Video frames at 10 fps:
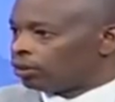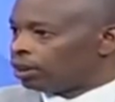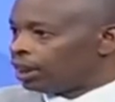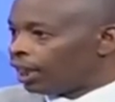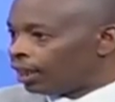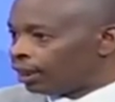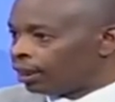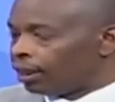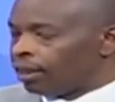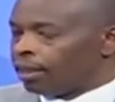sharing.
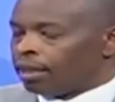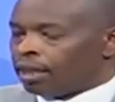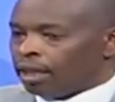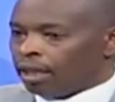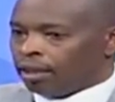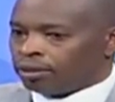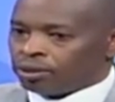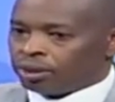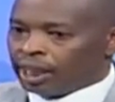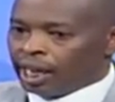Mm-hmm.
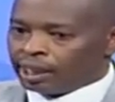Today I